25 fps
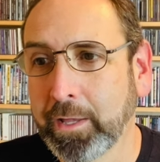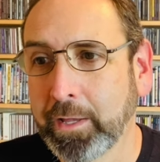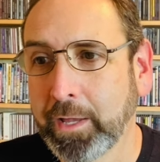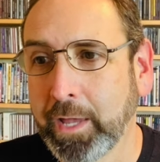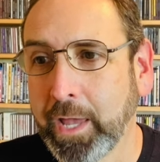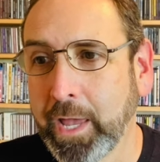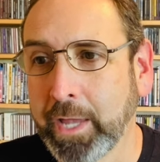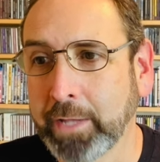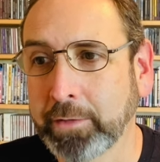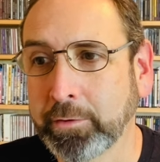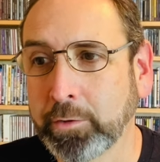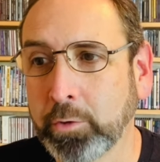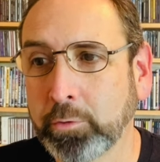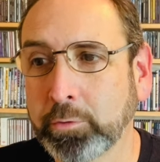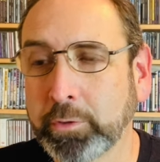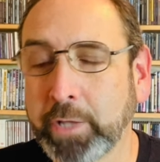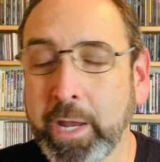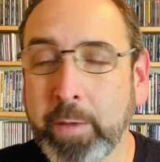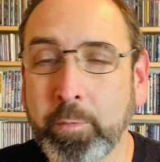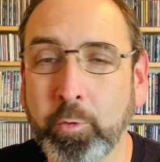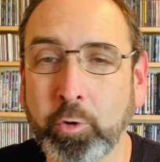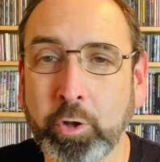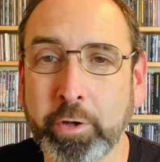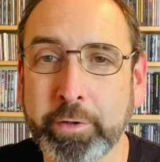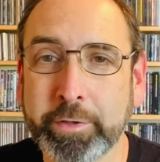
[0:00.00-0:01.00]
and no
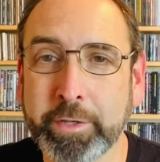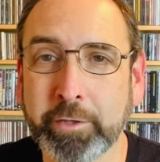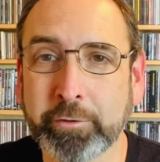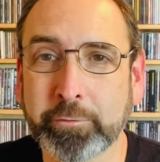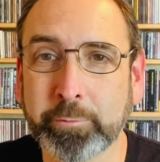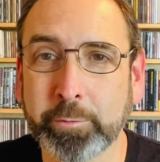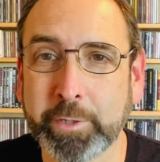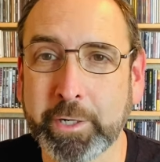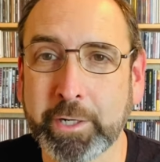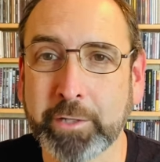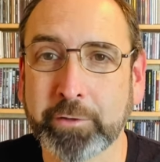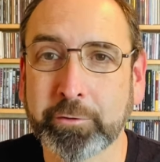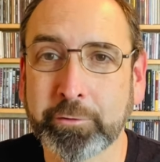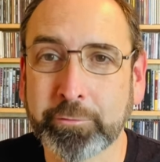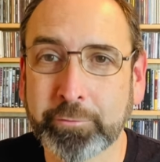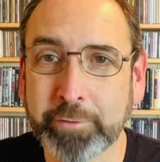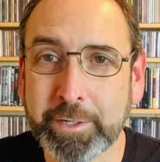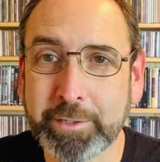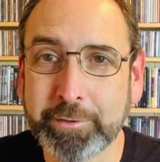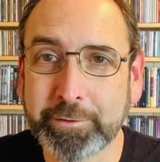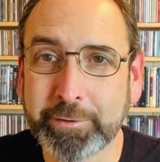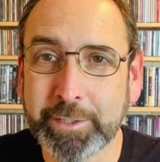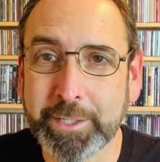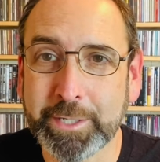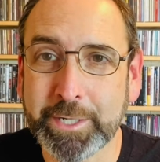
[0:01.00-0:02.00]
label on this one. It's three
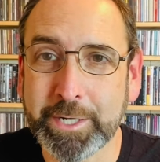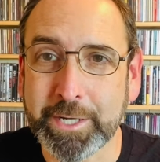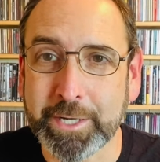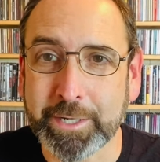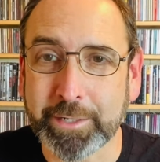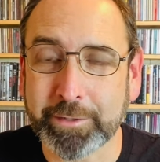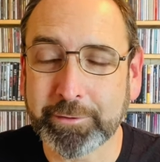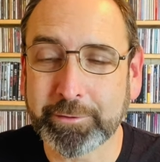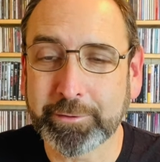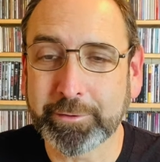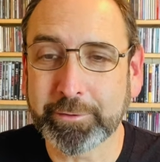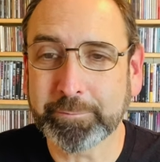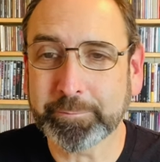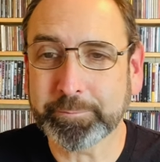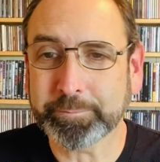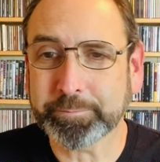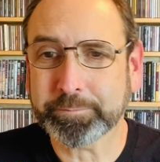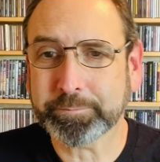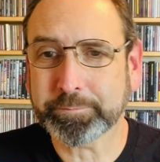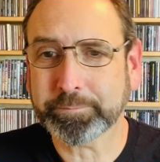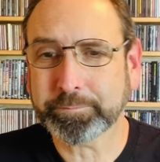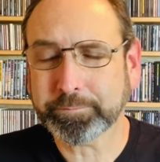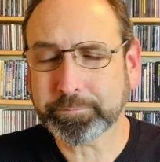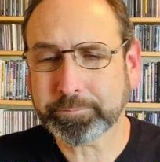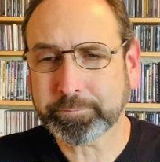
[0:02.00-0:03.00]
CDs.
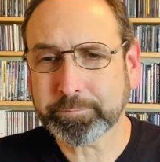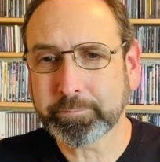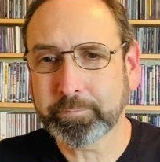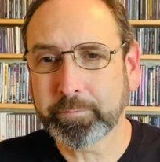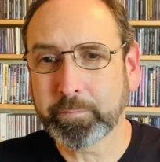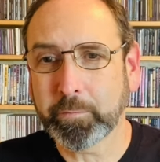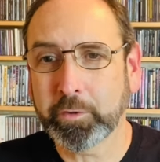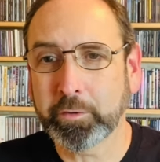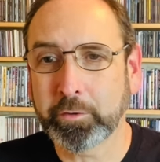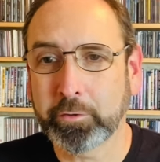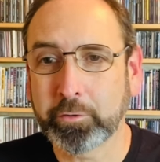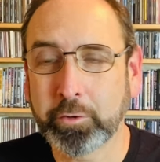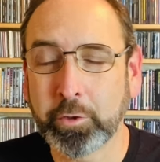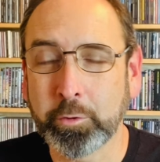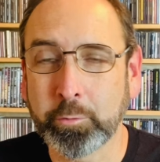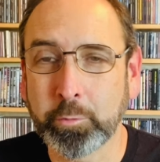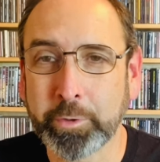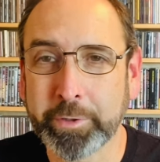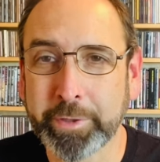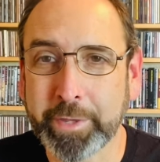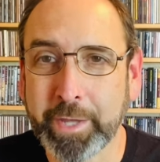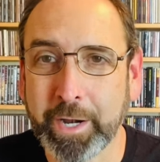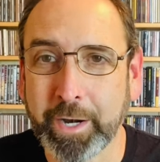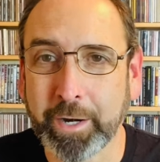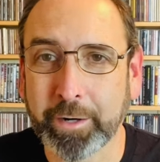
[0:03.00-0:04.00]
Good
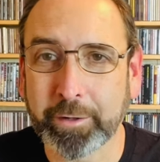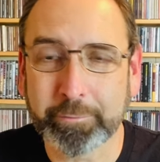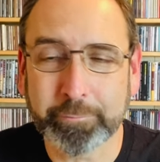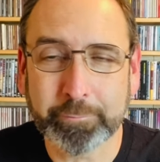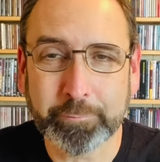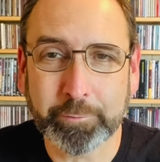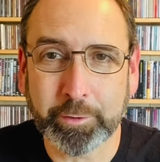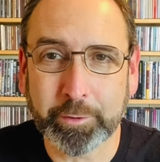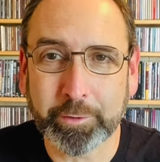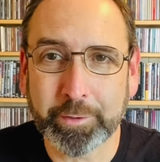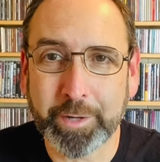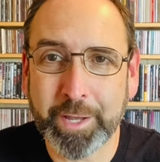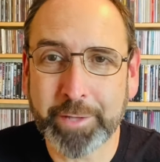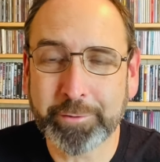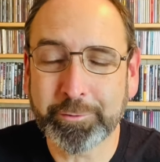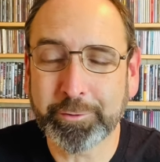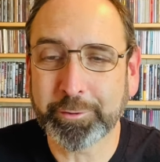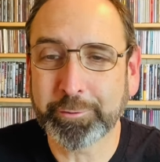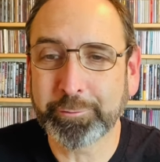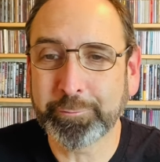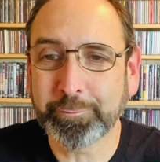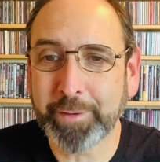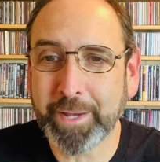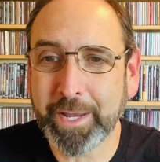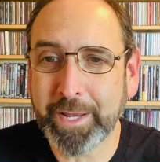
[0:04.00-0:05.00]
one there for
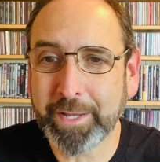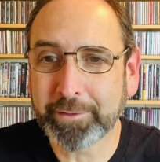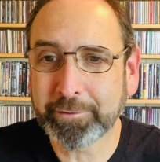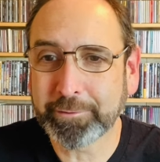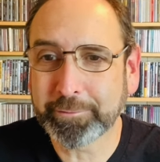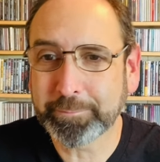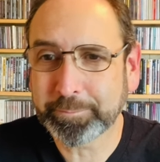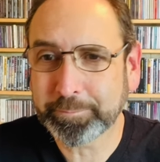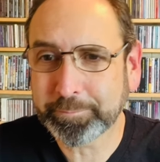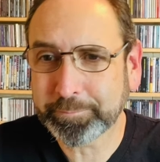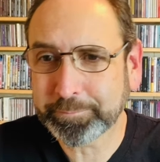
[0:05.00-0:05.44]
Hendrix fans.